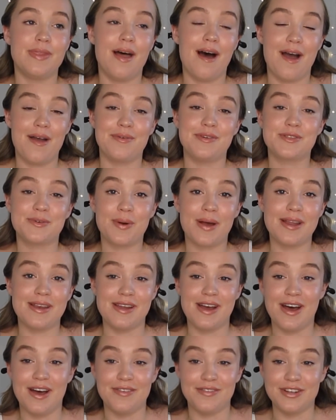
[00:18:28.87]
I was quite
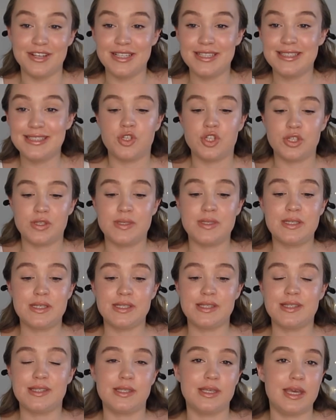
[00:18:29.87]
nervous just
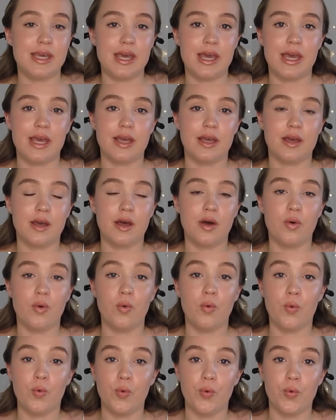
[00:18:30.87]
seeing
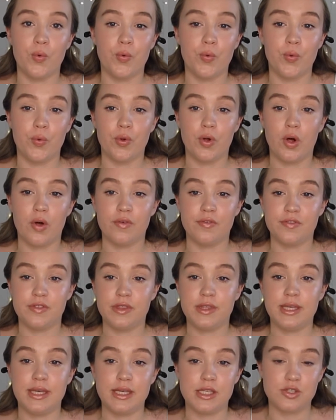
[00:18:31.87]
all of
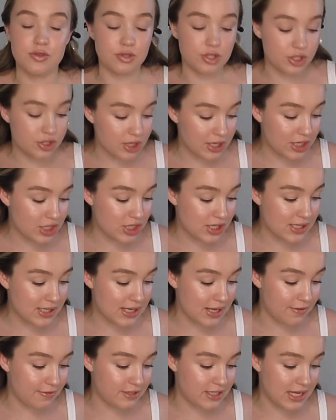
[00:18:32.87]
these restrictions
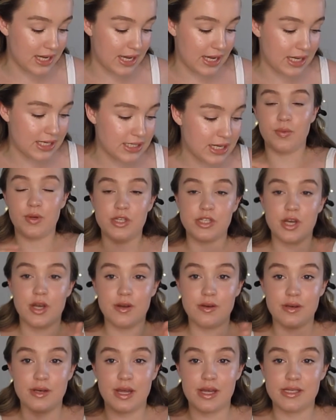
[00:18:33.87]
lifted. We
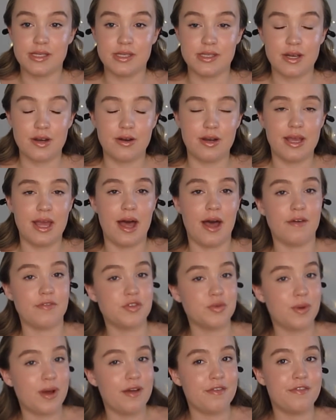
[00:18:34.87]
don't necessarily have
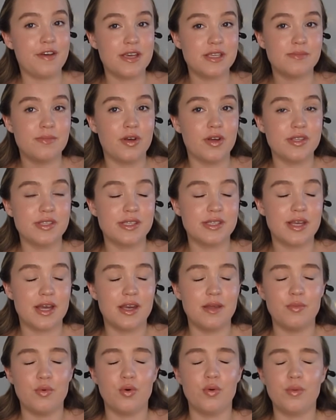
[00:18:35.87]
to wear face masks
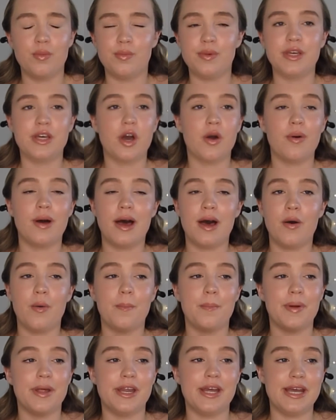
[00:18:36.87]
anymore when we go
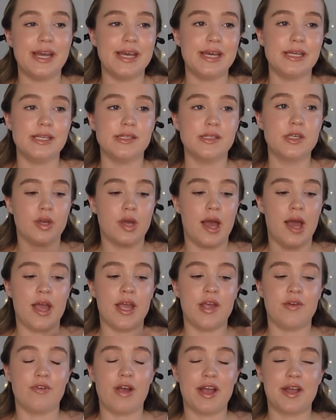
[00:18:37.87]
out, but it is
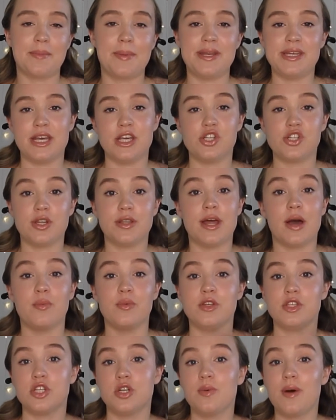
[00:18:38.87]
a recommendation that
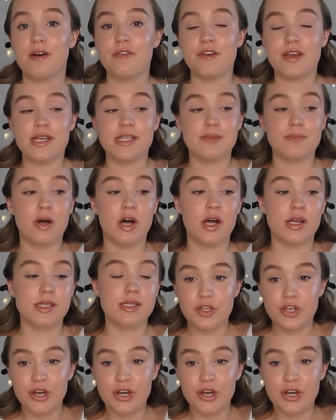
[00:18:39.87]
we do wear face masks.